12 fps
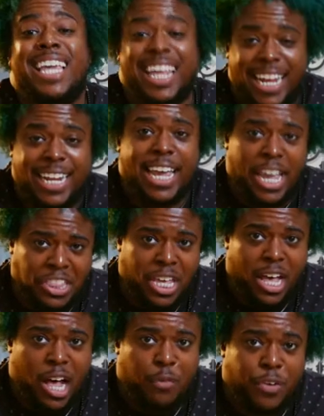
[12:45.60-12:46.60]
get it in
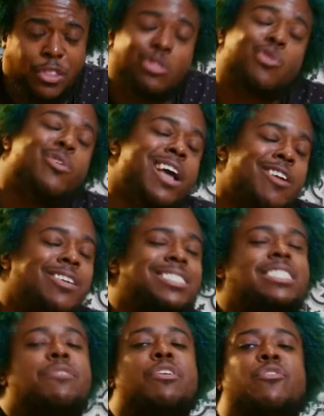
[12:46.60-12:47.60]
the oven,
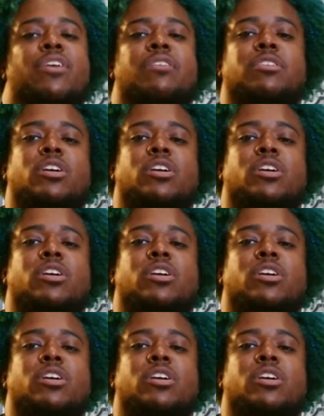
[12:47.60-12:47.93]
375